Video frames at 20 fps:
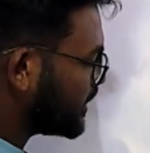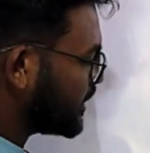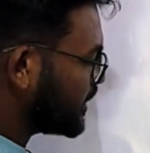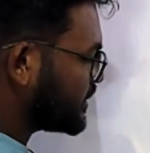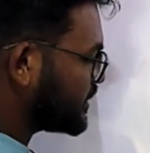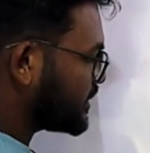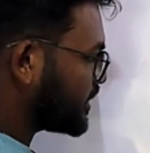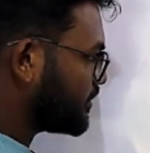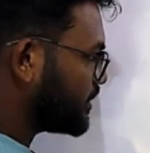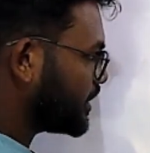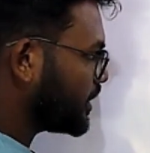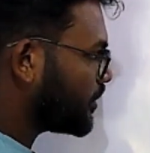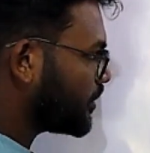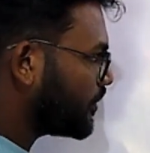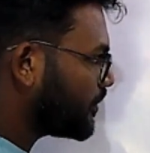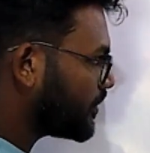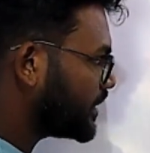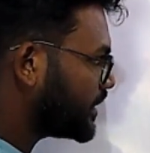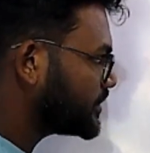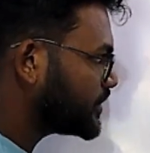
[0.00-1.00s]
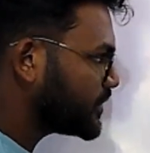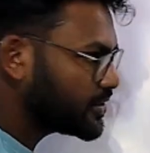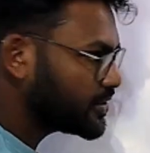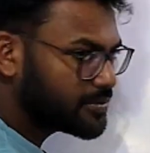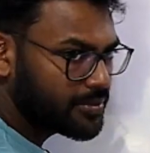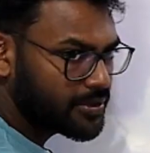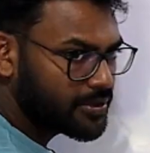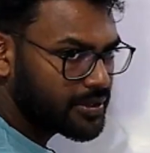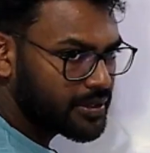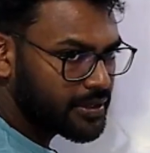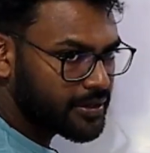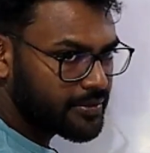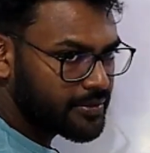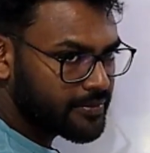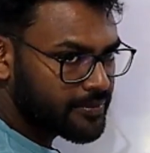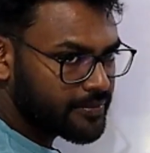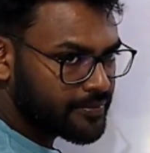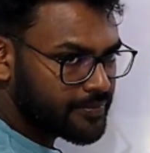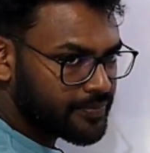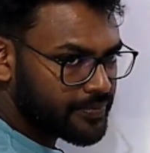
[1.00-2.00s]
Something called resource book,
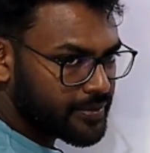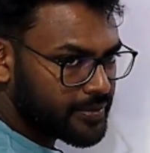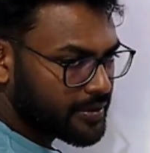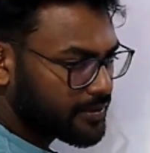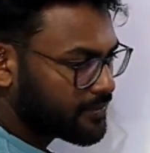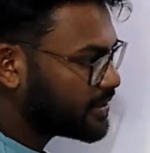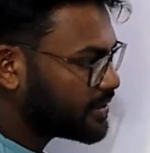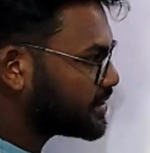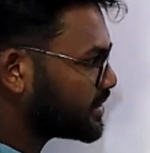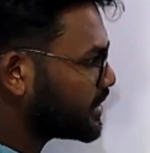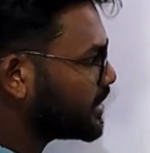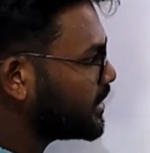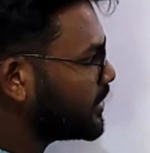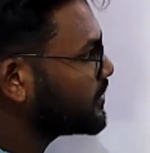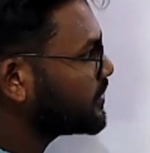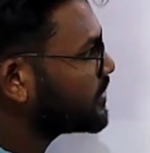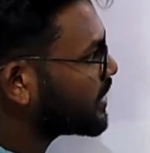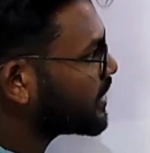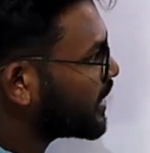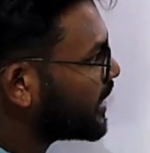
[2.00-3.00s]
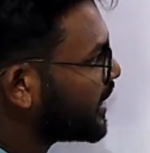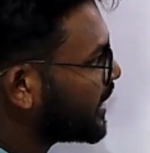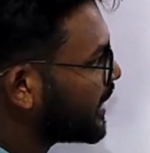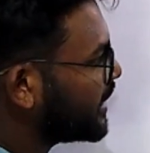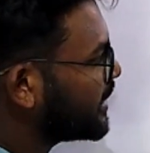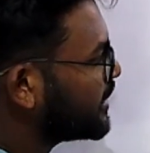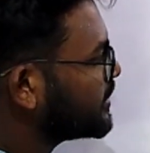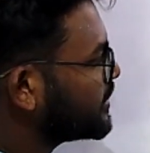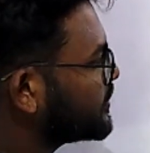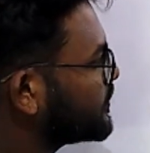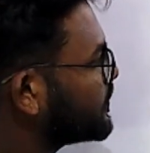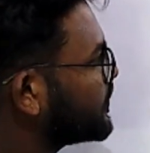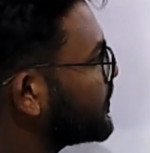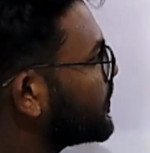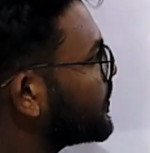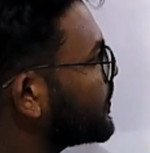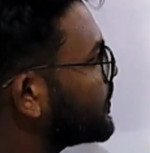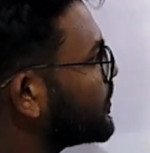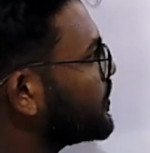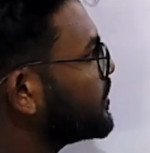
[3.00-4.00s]
which gives a guidance for
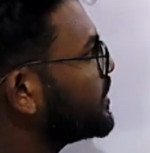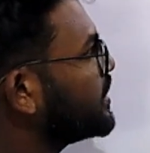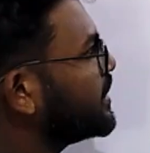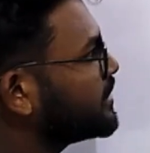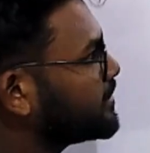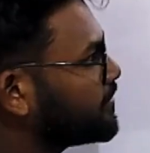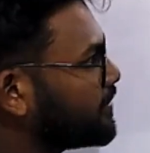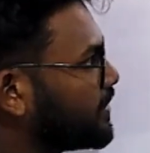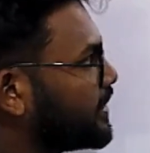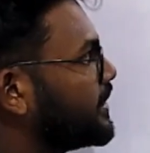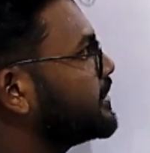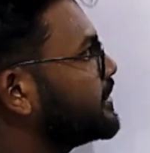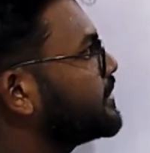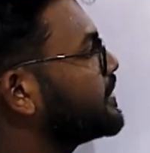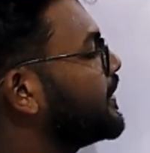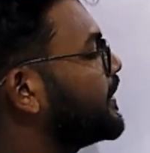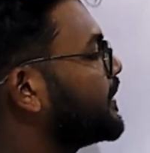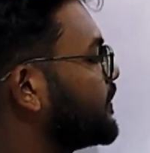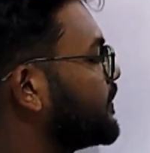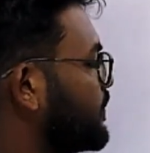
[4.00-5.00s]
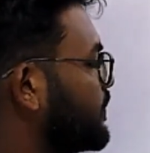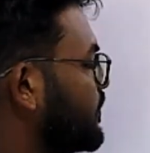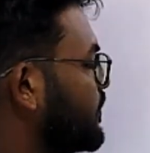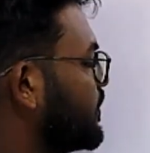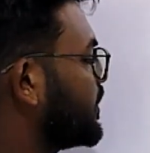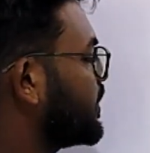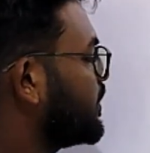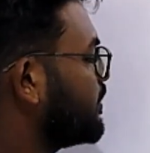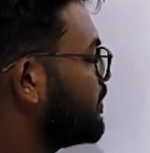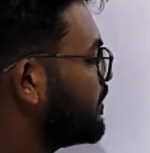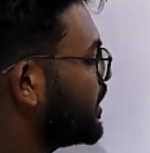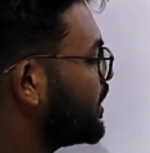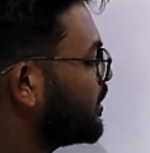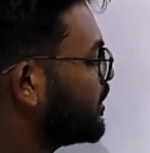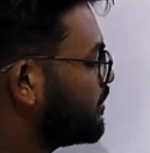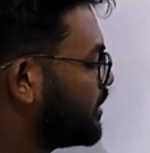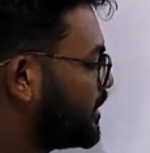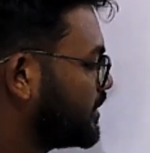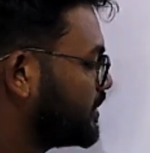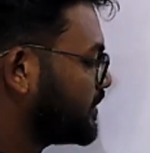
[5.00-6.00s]
all these parts, like for the combined
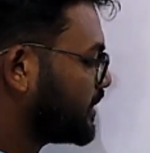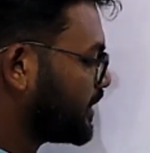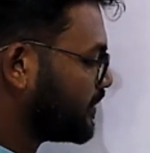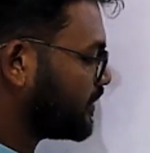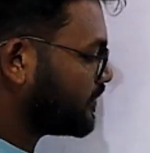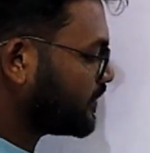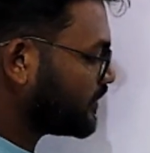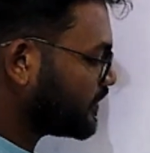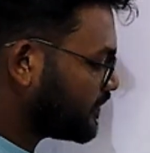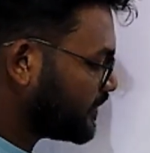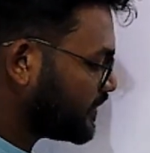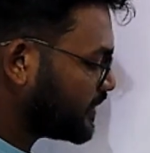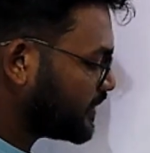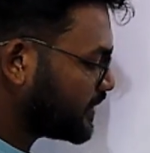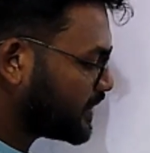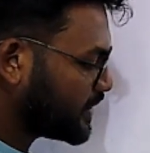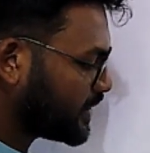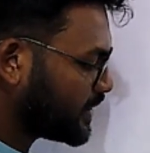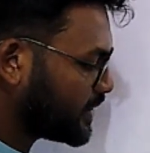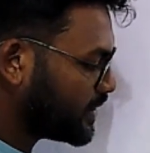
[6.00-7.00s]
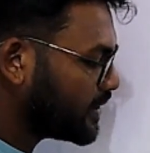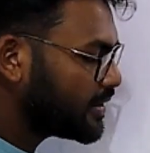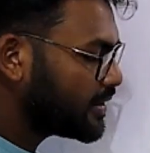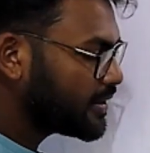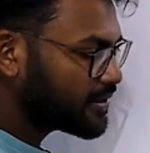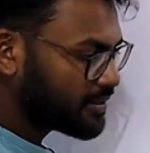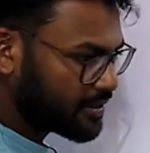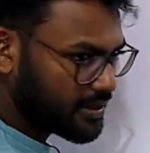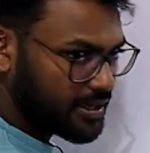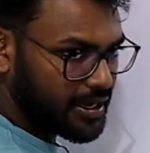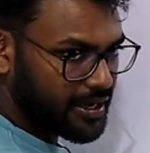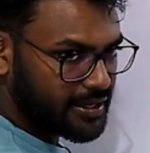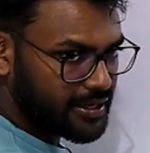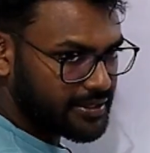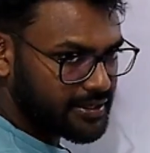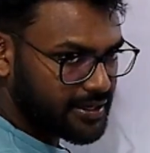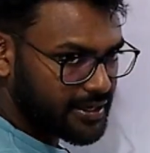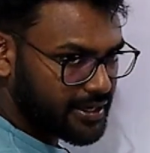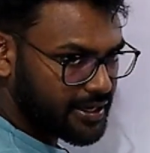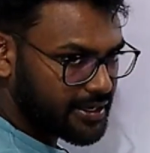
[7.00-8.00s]
maths and for the physics and the
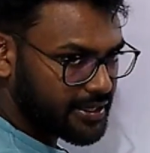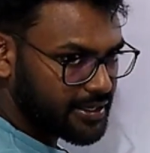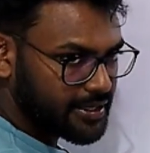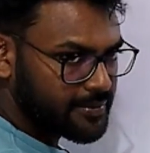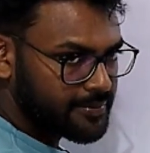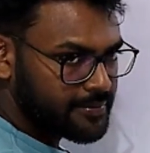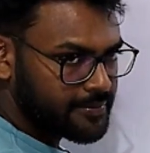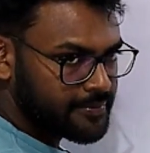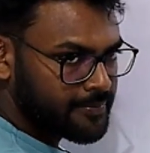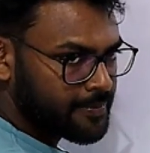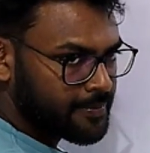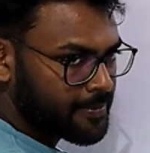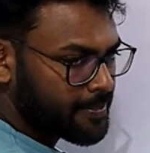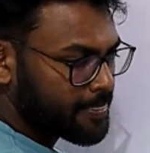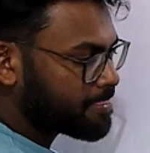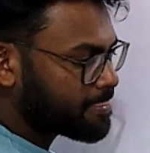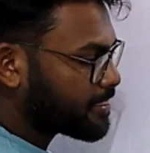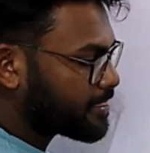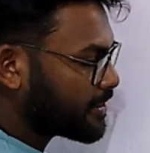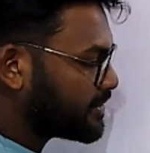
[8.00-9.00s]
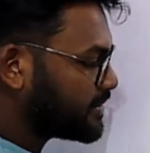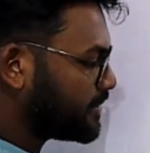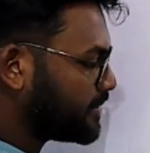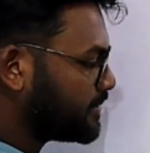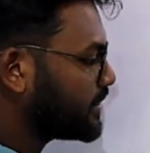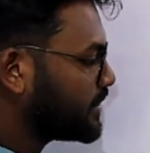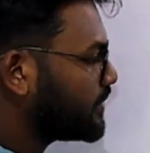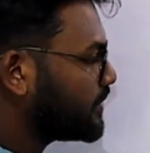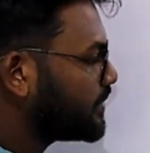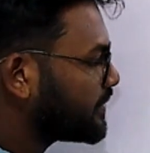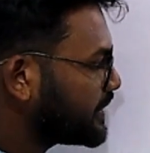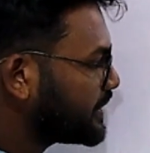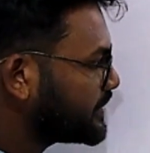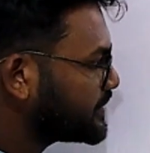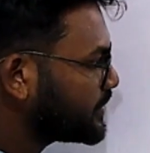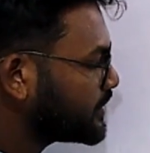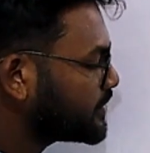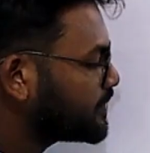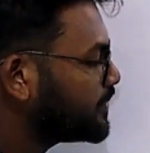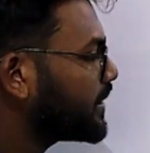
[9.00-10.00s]
IT. Something called
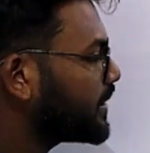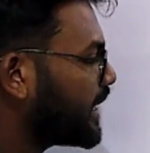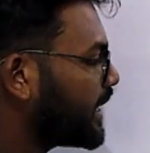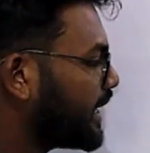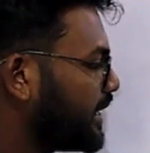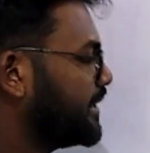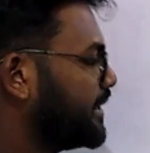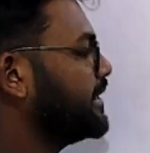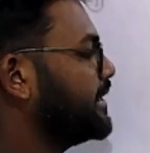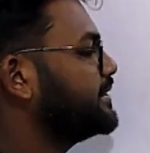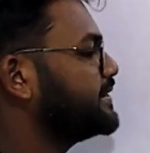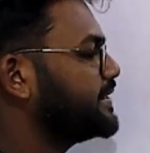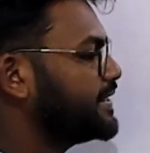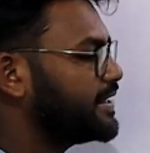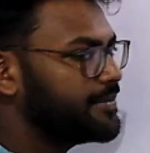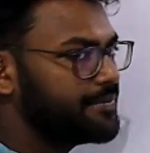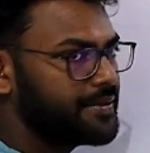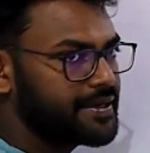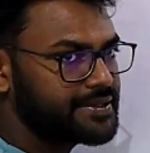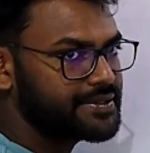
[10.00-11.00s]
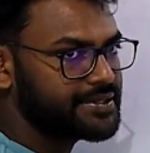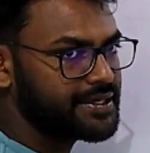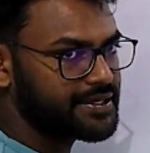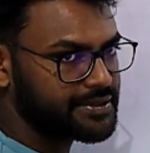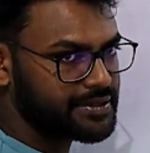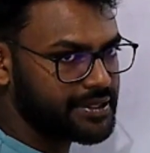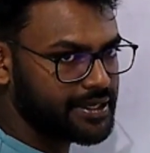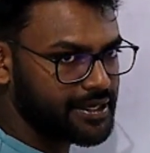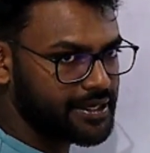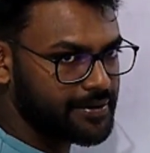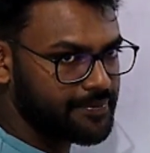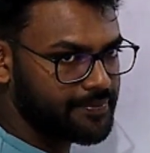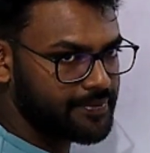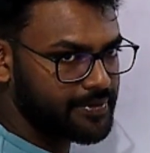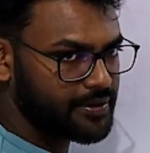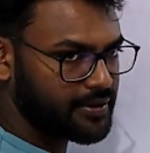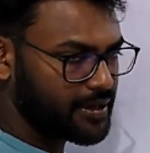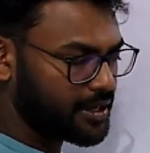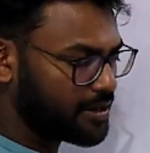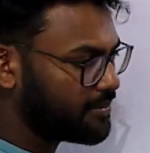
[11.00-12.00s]
resource book, and a syllabus is there. You
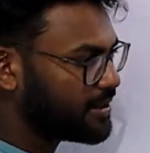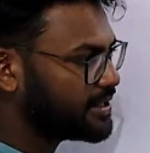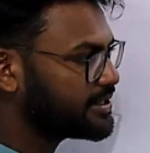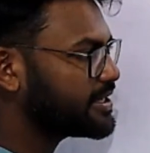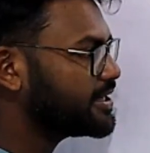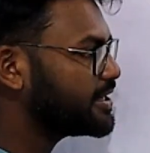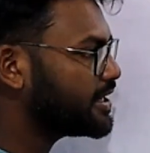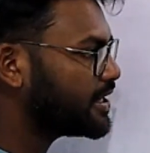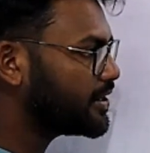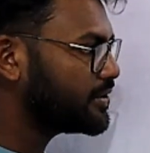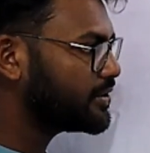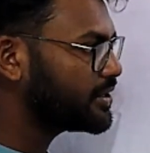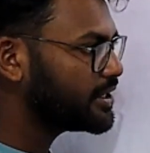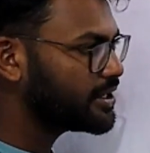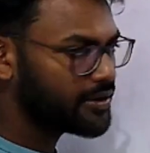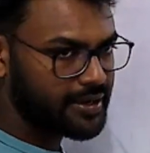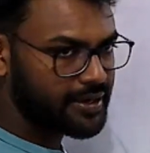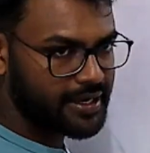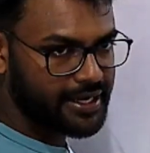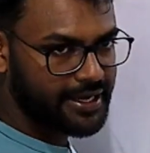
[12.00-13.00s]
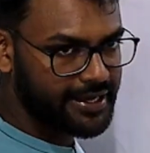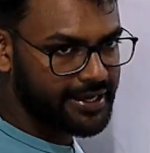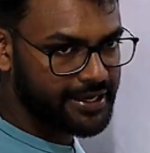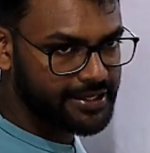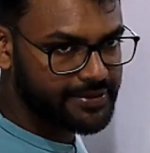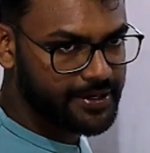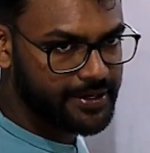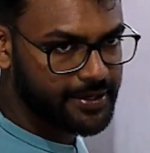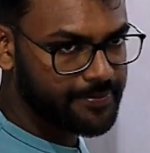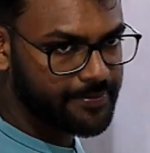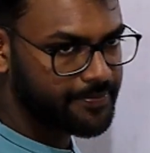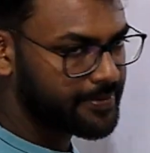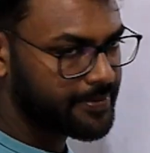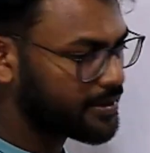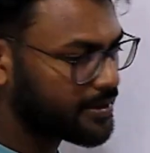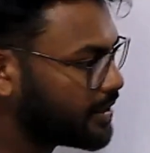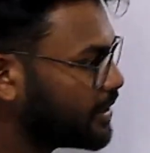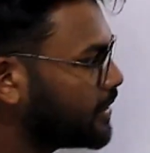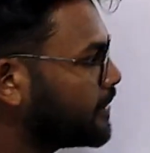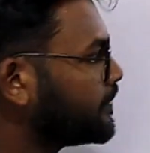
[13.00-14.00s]
can basically download it online as well,
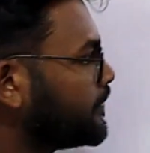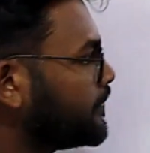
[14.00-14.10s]
right?